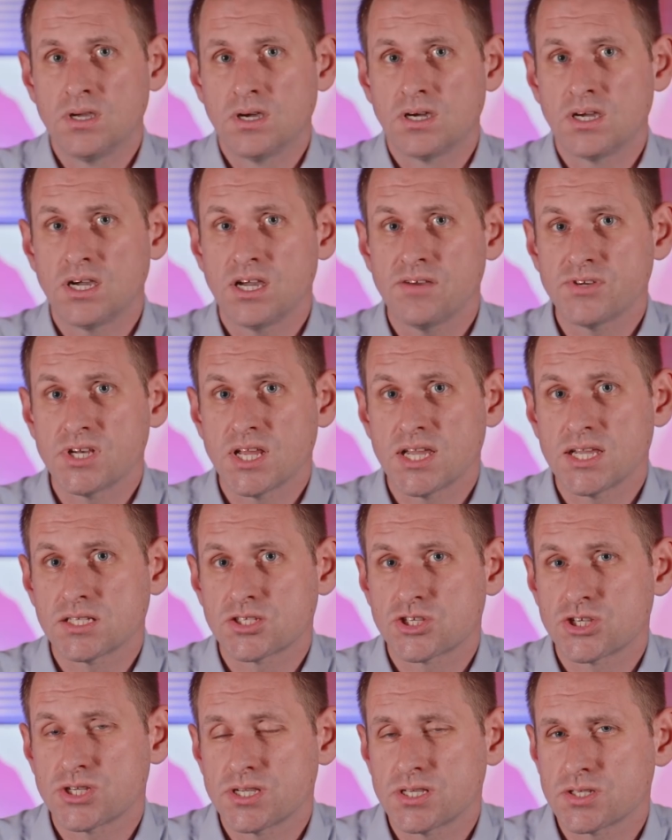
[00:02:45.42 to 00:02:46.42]
I haven't had
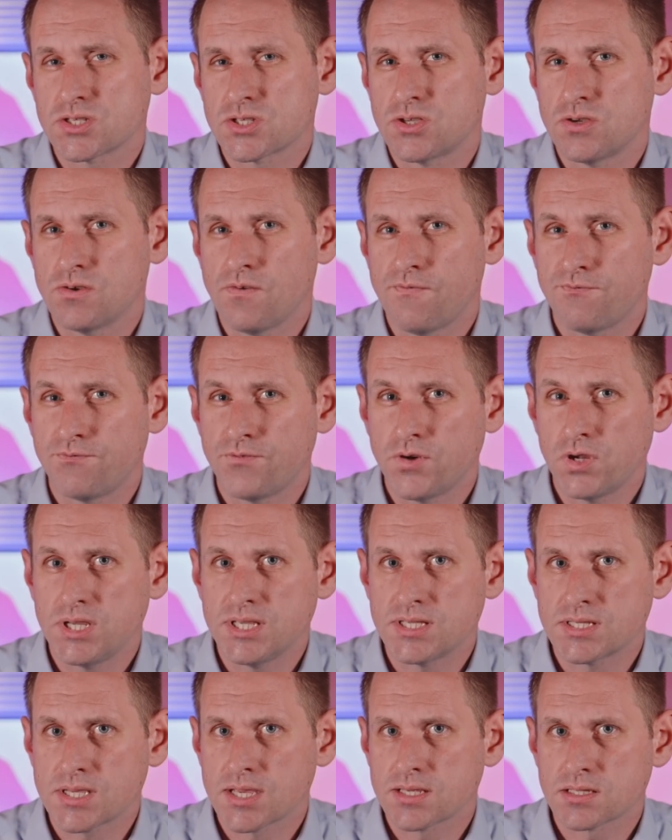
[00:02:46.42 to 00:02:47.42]
chance to fully
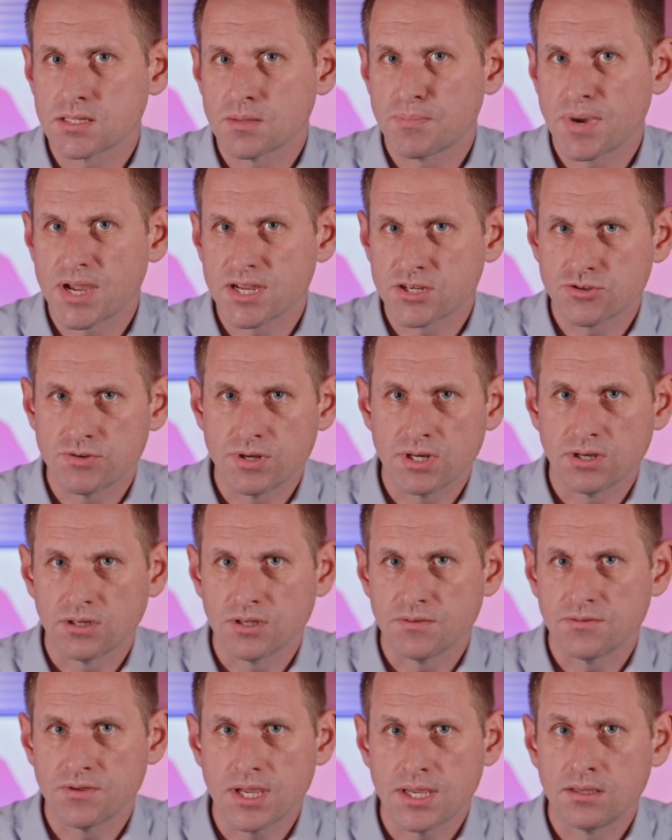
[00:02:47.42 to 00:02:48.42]
test the battery
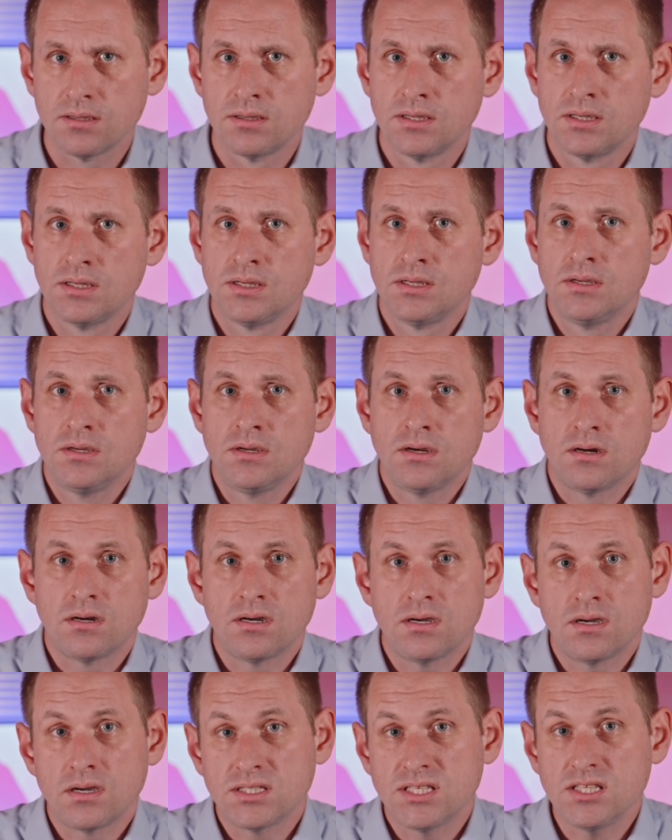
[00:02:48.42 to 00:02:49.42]
life yet.
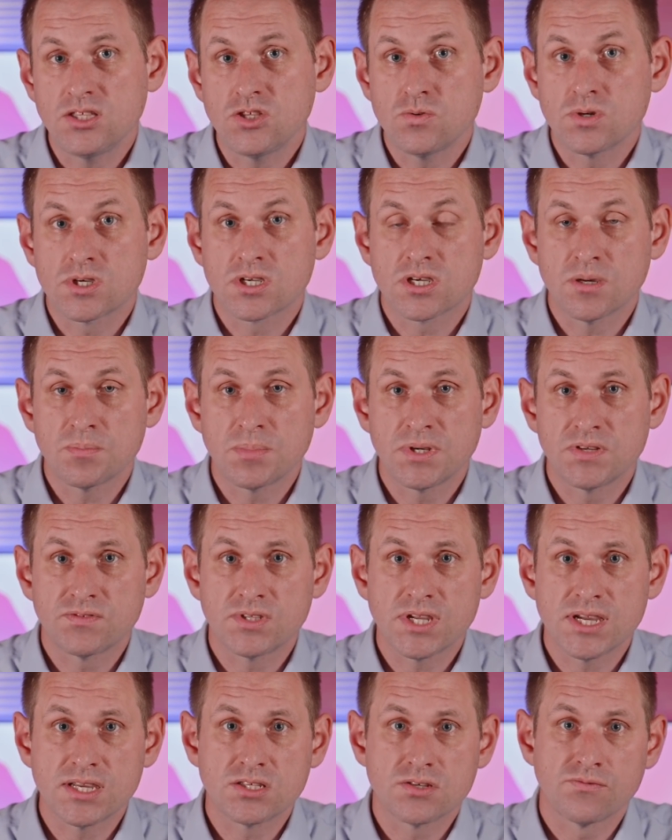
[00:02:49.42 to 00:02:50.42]
I did do a couple of
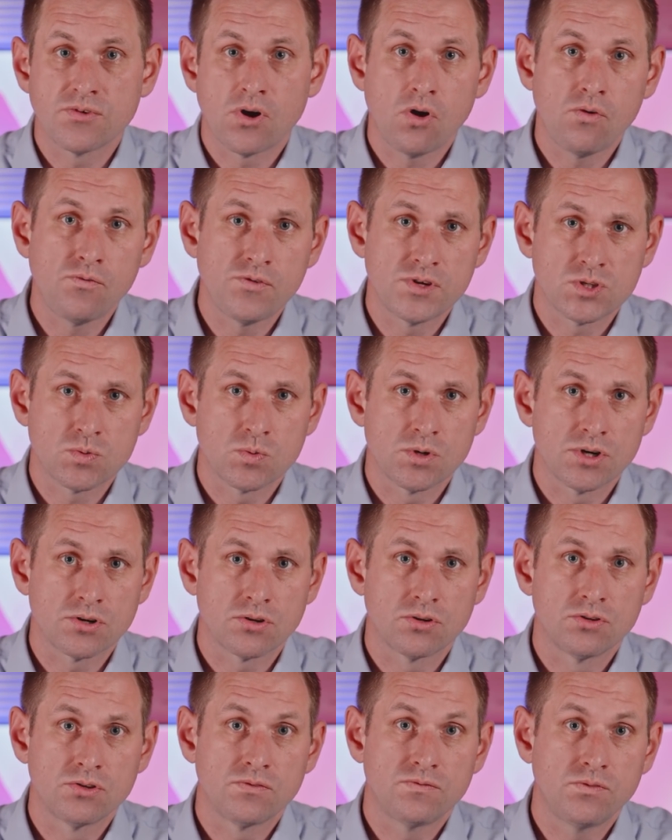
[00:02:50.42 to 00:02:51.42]
days of office work
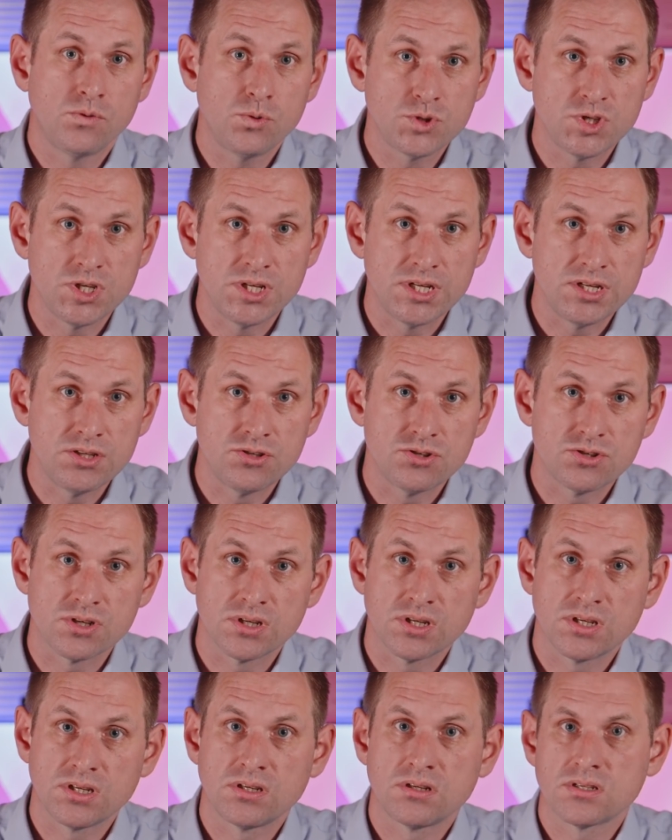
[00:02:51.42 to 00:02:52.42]
on the 14-inch,
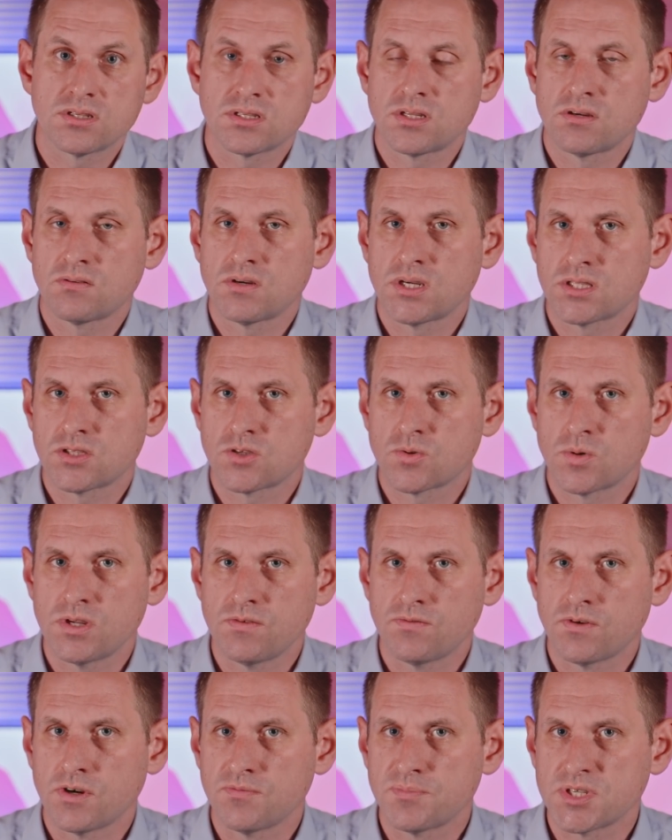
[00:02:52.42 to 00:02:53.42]
and I still had
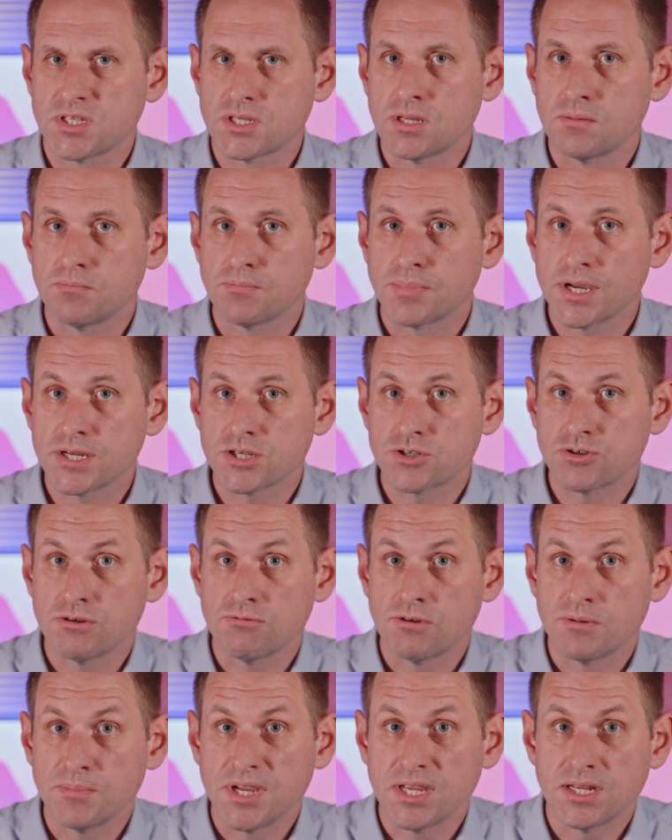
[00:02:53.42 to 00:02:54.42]
25% battery
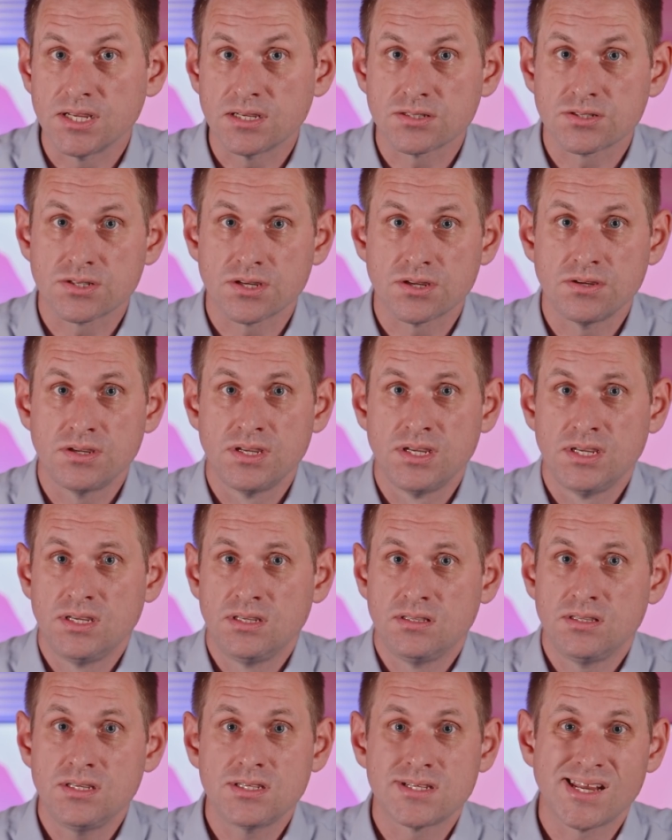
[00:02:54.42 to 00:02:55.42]
remaining, so
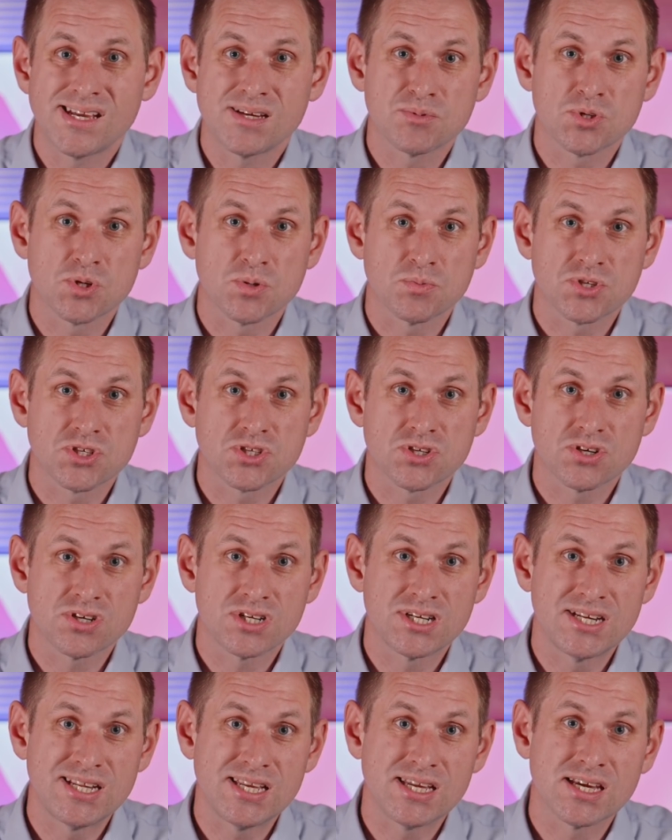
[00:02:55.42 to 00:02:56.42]
these laptops
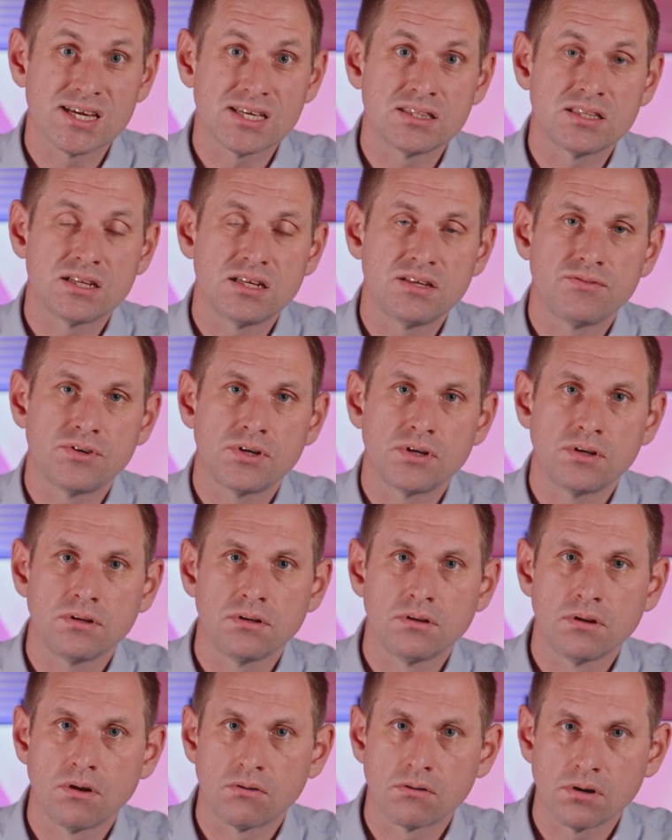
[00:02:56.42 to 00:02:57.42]
certainly can deliver
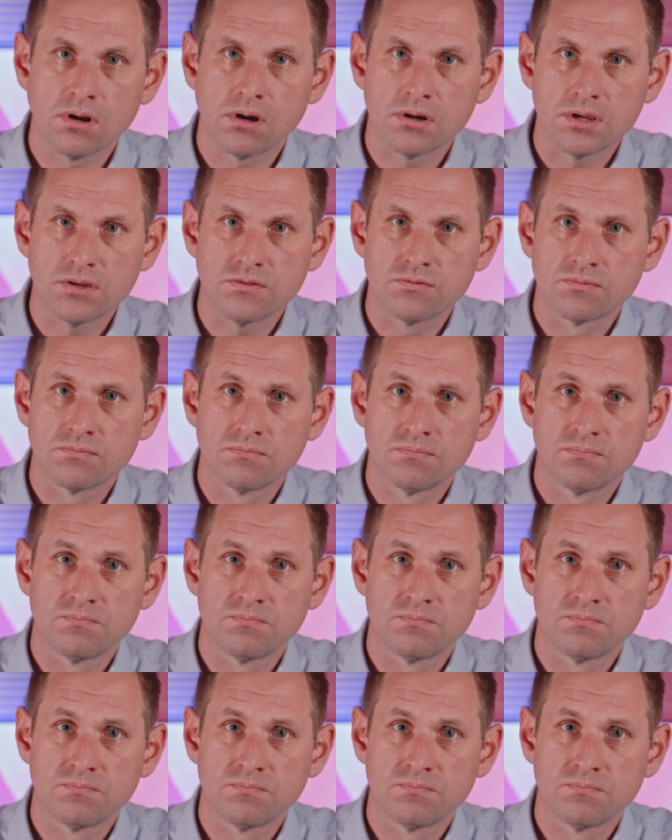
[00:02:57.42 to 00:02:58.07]
long life.